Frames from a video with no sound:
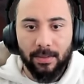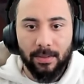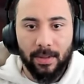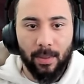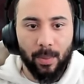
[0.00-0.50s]

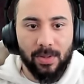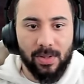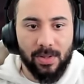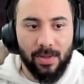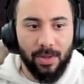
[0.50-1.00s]
Okay, where's
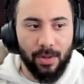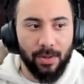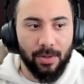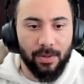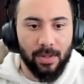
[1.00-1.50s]
this
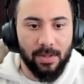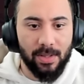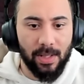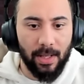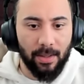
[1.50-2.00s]
third
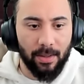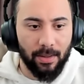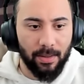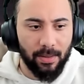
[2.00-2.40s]
container?